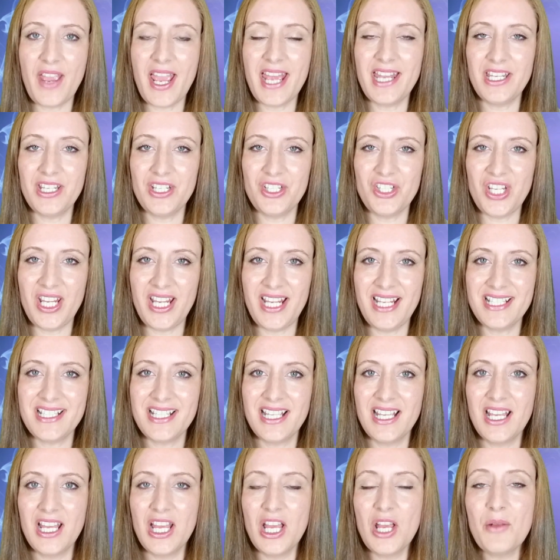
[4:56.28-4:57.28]
energies,
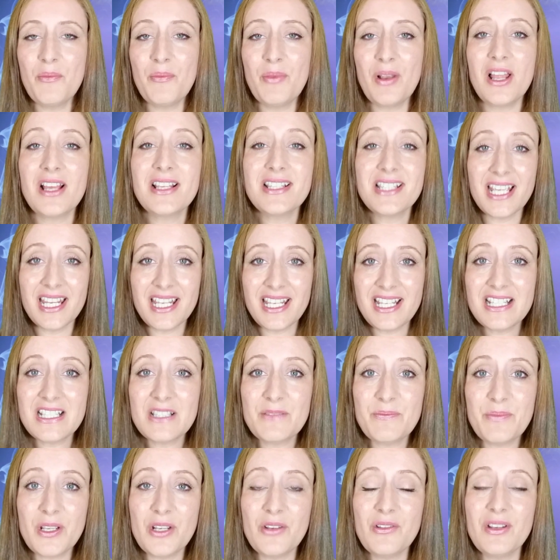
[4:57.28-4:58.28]
Plus any
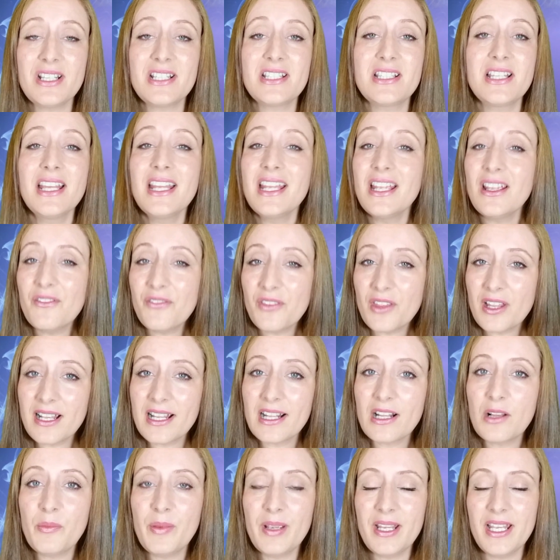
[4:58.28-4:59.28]
spirits, if they're a
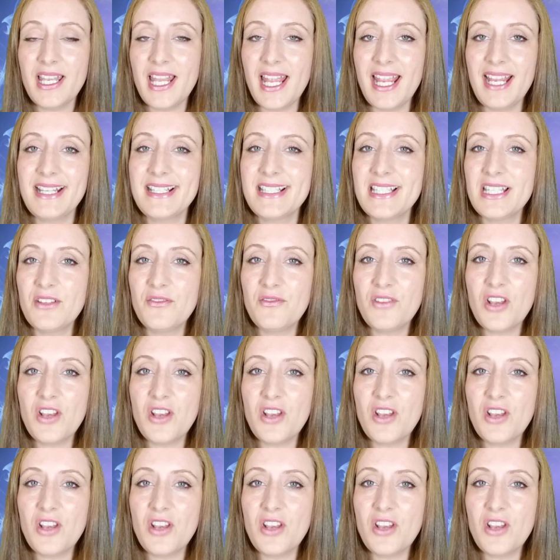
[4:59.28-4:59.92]
little bit negative